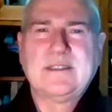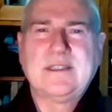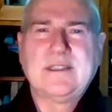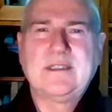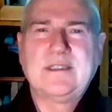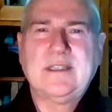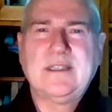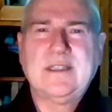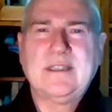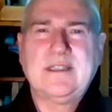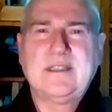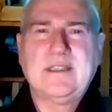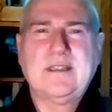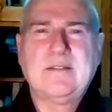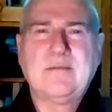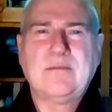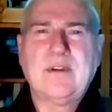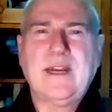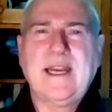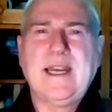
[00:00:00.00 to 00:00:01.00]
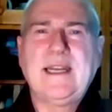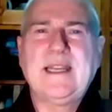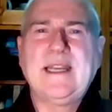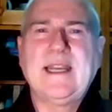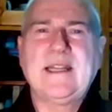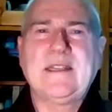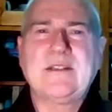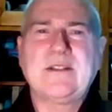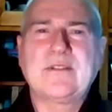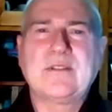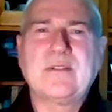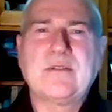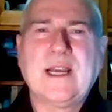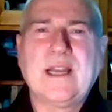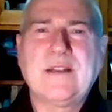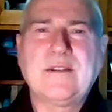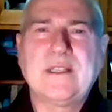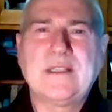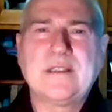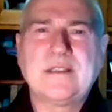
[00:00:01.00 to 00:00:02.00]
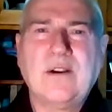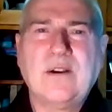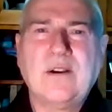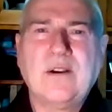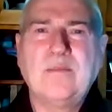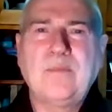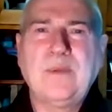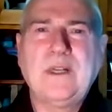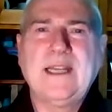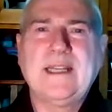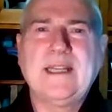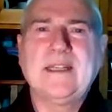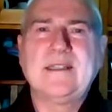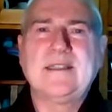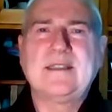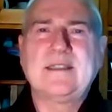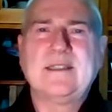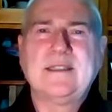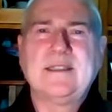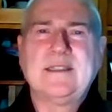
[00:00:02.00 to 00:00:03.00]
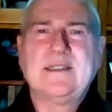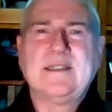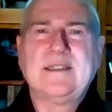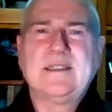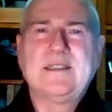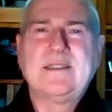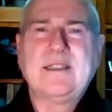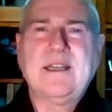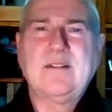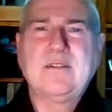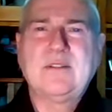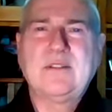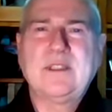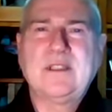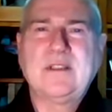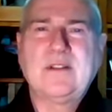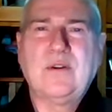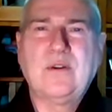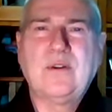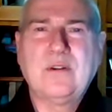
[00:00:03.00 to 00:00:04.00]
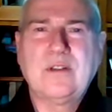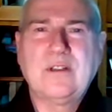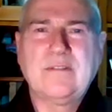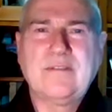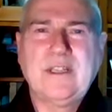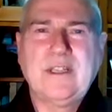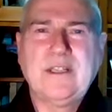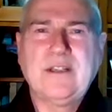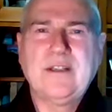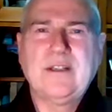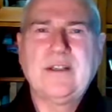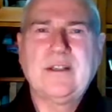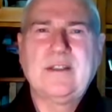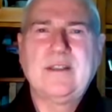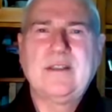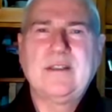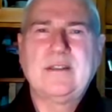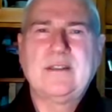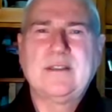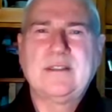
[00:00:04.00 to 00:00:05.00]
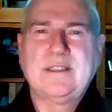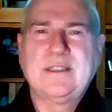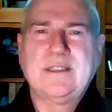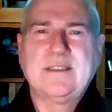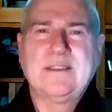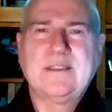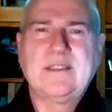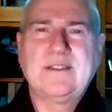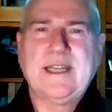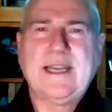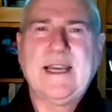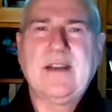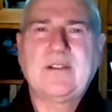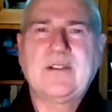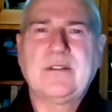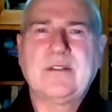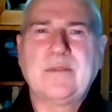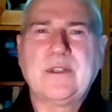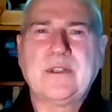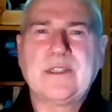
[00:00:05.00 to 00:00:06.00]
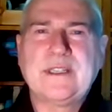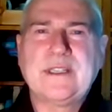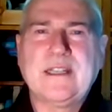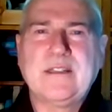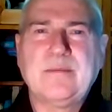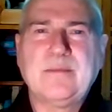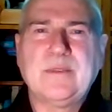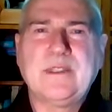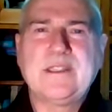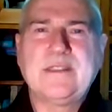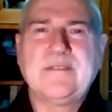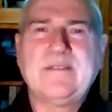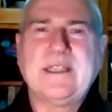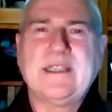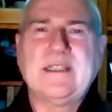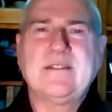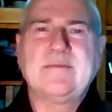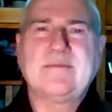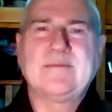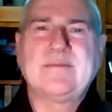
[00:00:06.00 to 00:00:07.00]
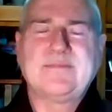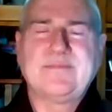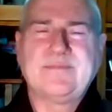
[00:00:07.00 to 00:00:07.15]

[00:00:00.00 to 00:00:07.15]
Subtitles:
until it radiates throughout this whole planet, down to the core of the earth, to the outermost atmosphere,